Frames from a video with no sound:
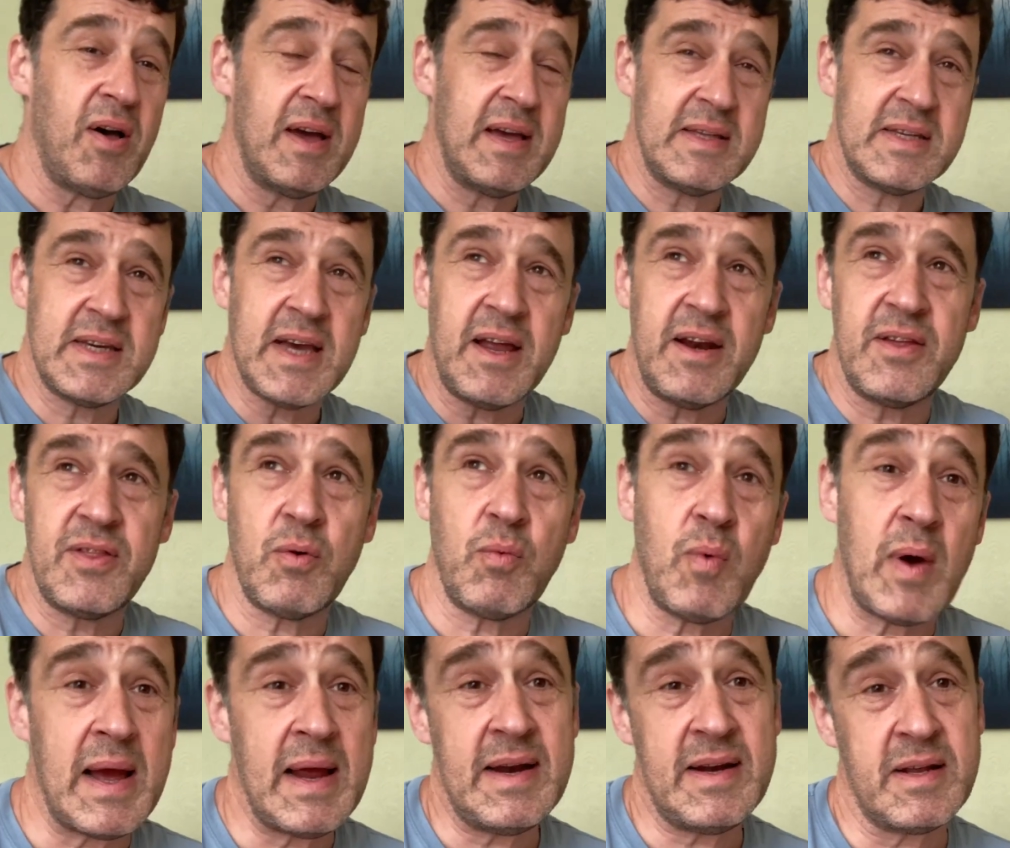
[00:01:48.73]
It's kind of the
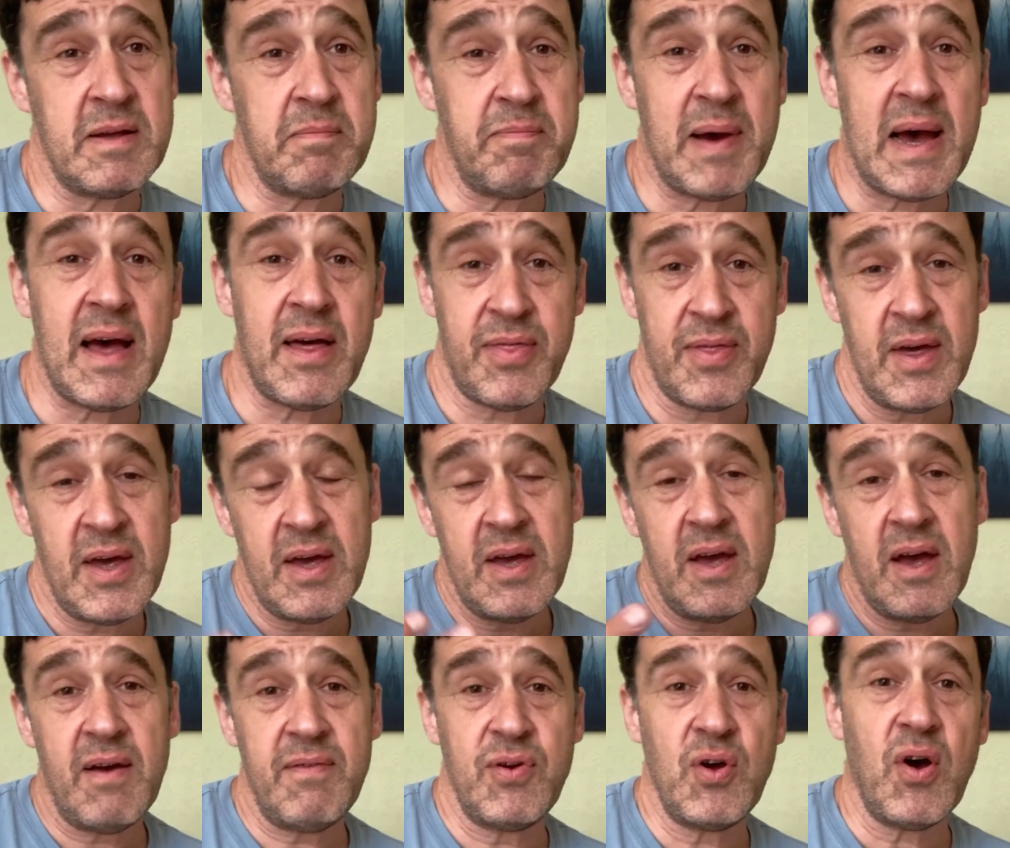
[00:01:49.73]
winding path
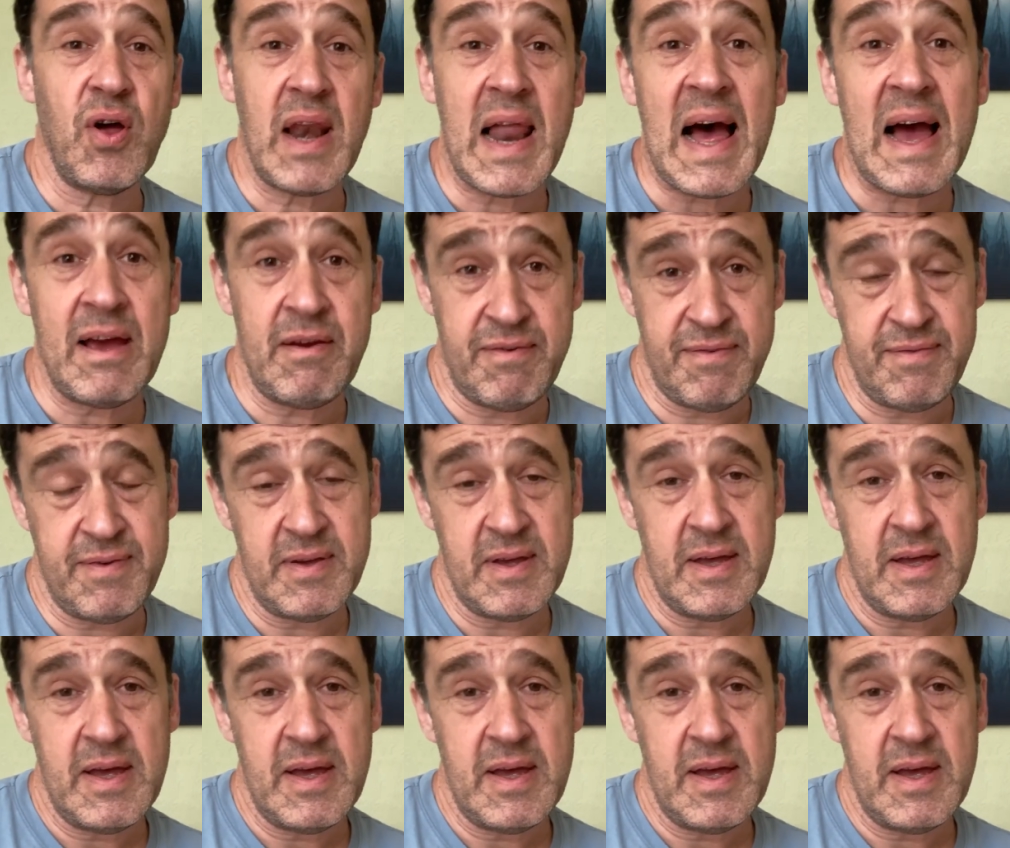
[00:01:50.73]
of your life,